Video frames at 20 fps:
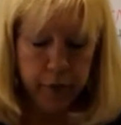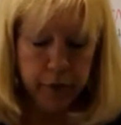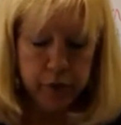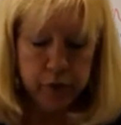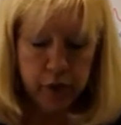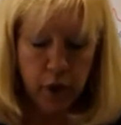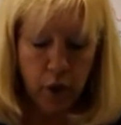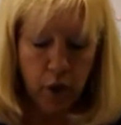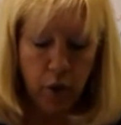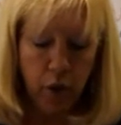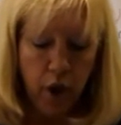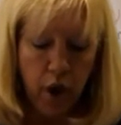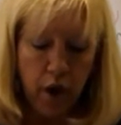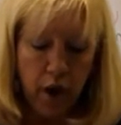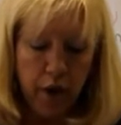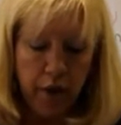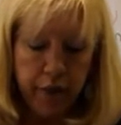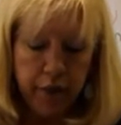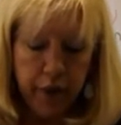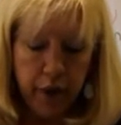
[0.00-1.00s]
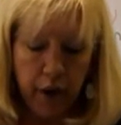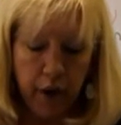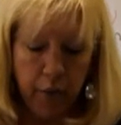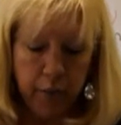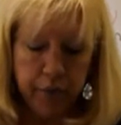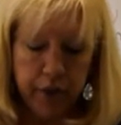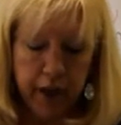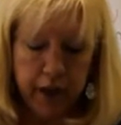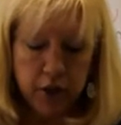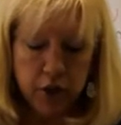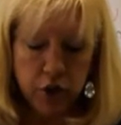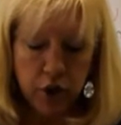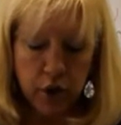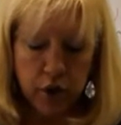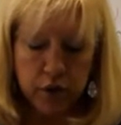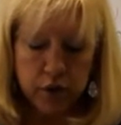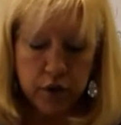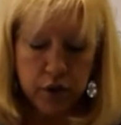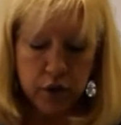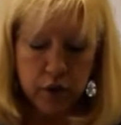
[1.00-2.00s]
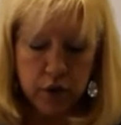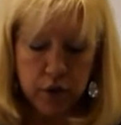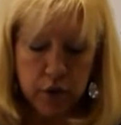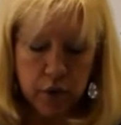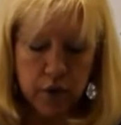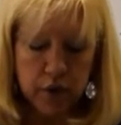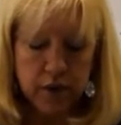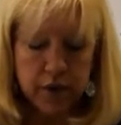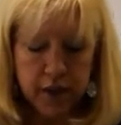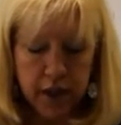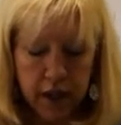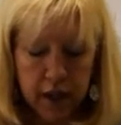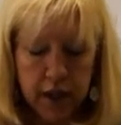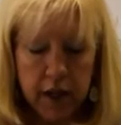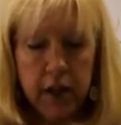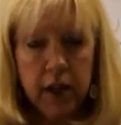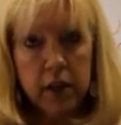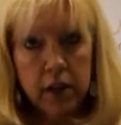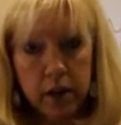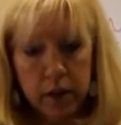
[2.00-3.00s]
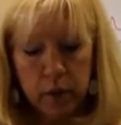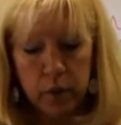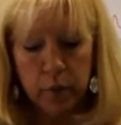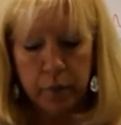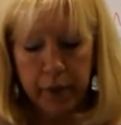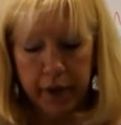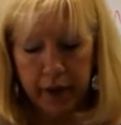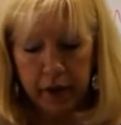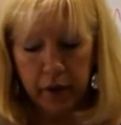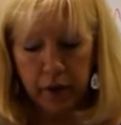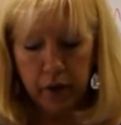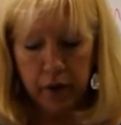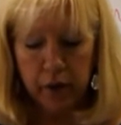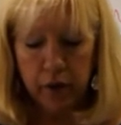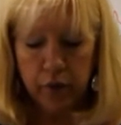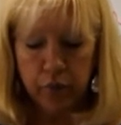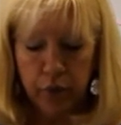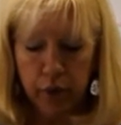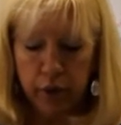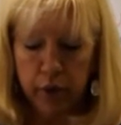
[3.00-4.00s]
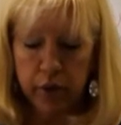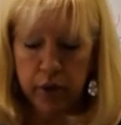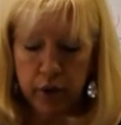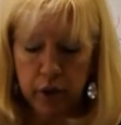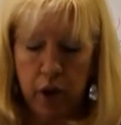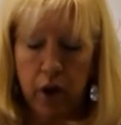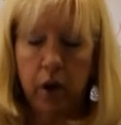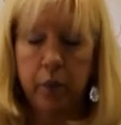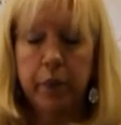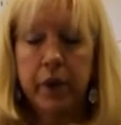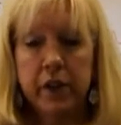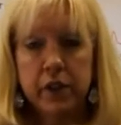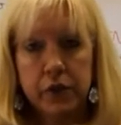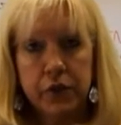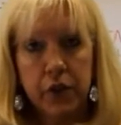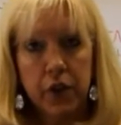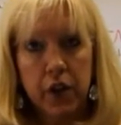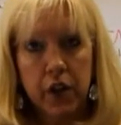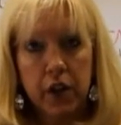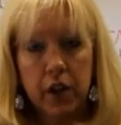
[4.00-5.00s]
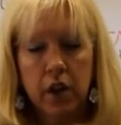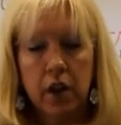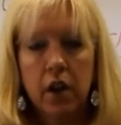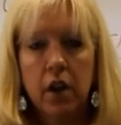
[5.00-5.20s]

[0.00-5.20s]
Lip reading: So they chose to do the skinny little biker rode along peacefully.